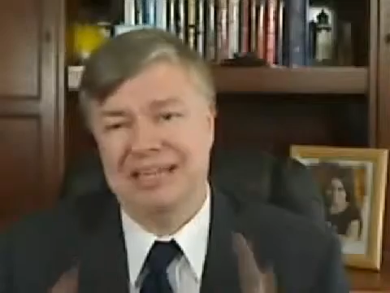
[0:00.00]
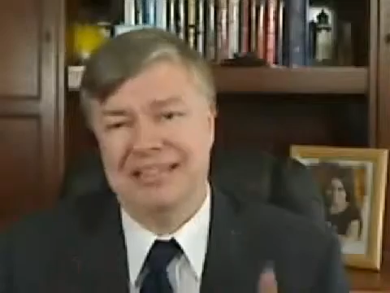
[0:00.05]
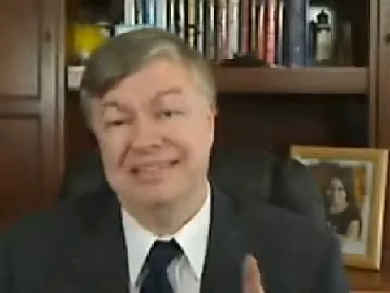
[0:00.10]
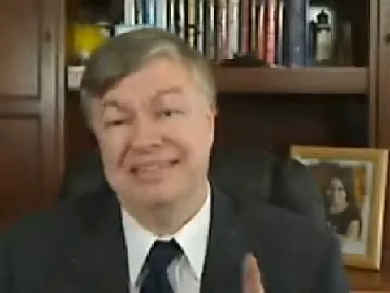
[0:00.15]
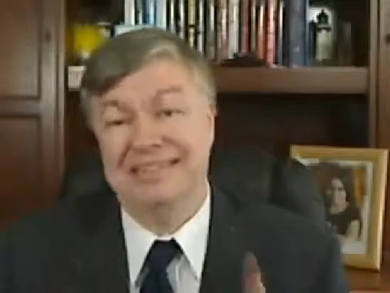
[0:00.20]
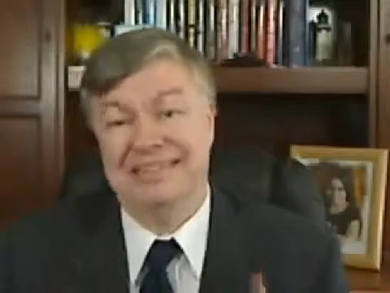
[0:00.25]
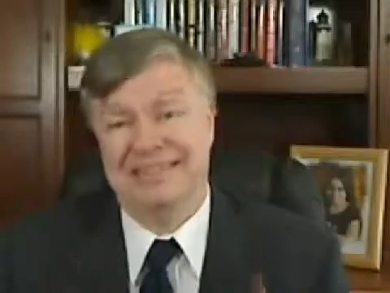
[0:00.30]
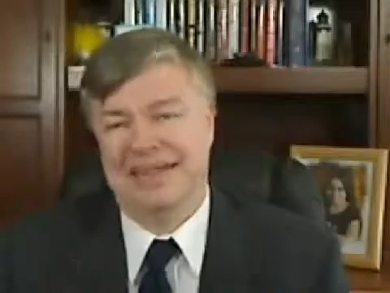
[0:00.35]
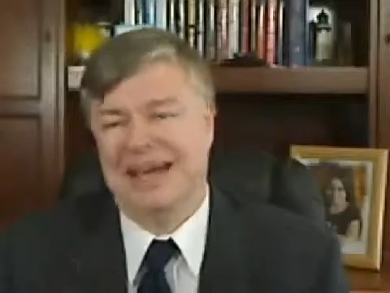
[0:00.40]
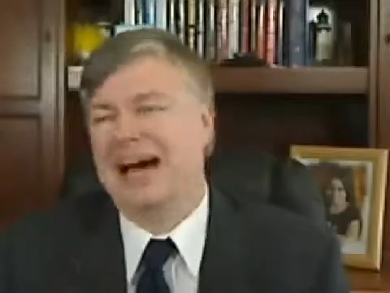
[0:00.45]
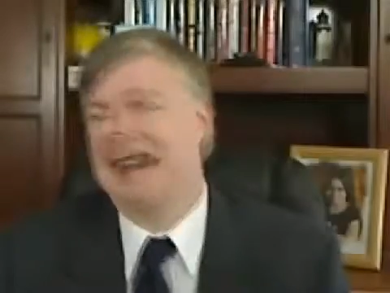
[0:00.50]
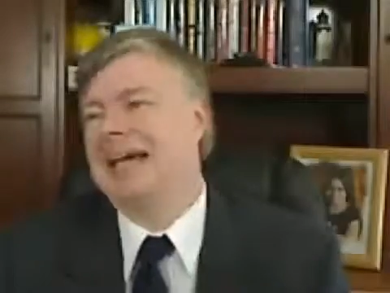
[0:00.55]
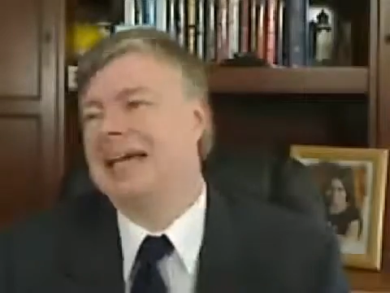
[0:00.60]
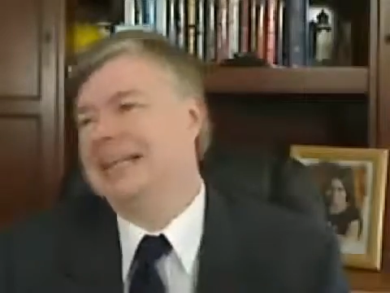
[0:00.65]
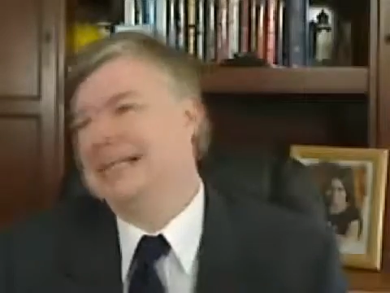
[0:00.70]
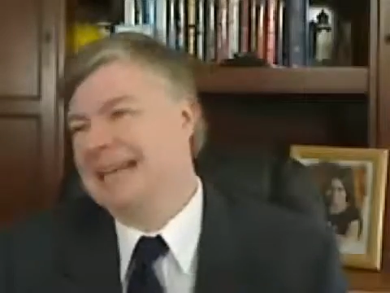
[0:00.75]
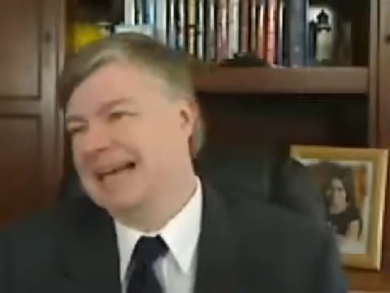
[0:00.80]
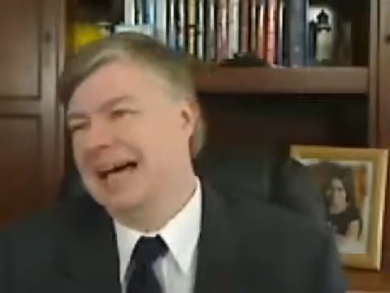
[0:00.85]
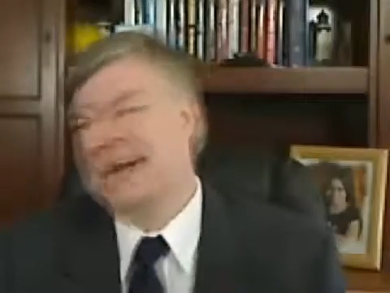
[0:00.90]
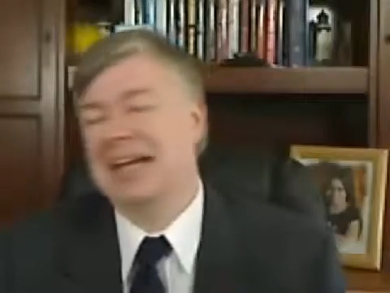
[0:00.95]
It is not
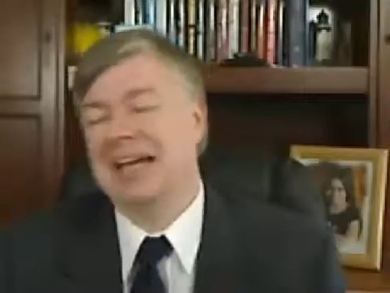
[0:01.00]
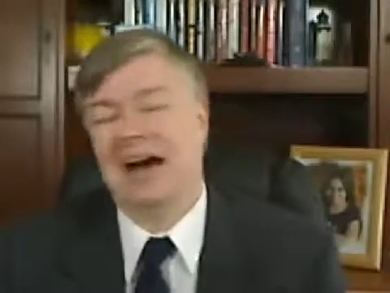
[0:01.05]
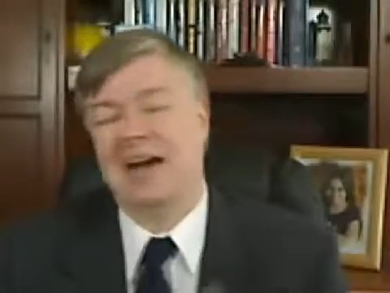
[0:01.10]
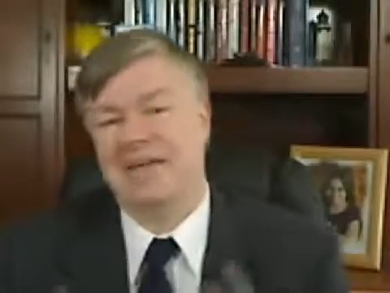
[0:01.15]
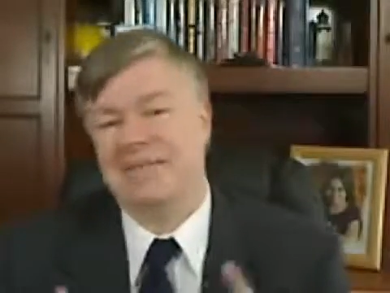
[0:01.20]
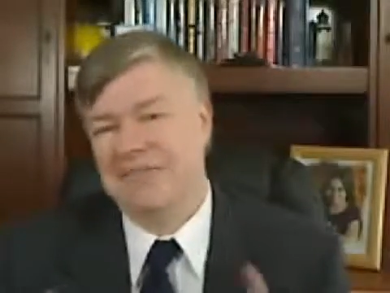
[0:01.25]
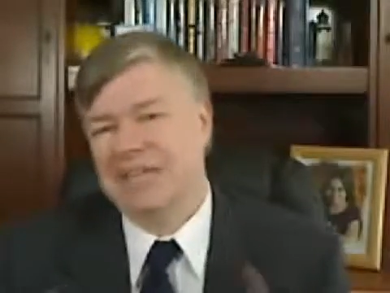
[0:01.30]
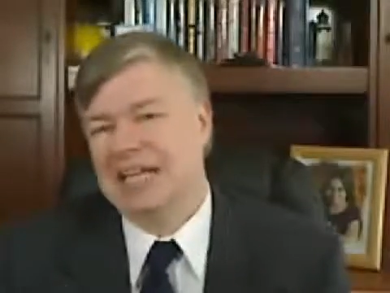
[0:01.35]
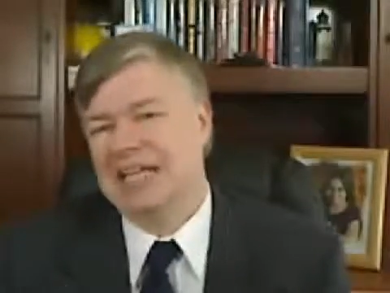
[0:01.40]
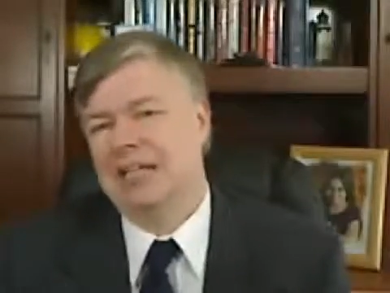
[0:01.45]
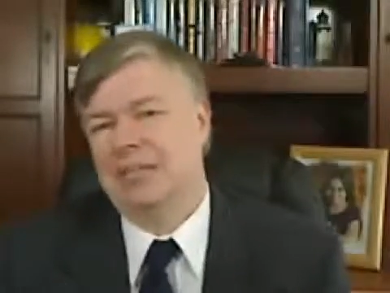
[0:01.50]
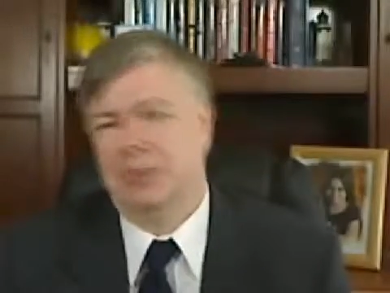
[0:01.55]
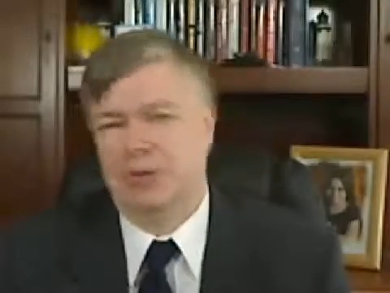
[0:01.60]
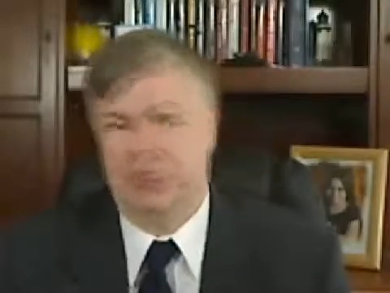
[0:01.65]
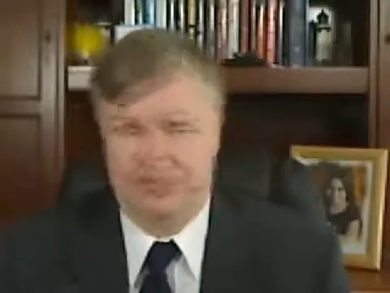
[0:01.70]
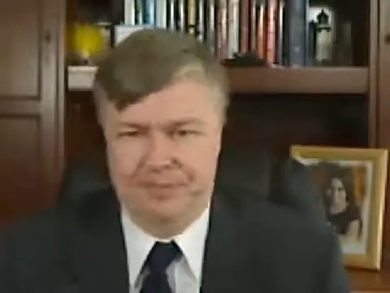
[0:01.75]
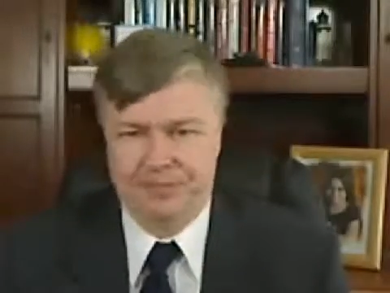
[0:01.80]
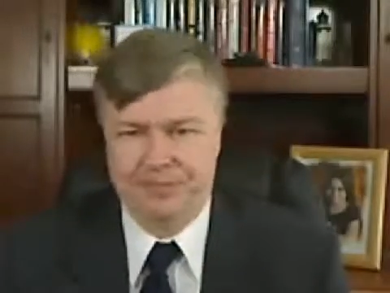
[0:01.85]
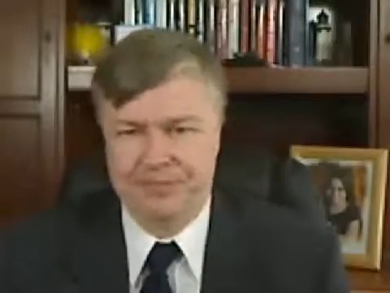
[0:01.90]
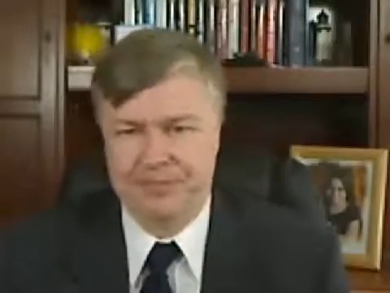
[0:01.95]
yet
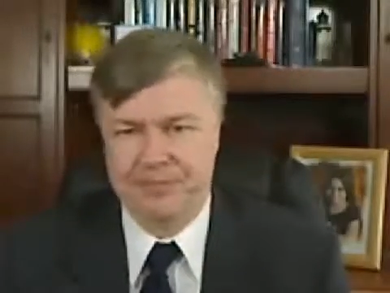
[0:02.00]
available.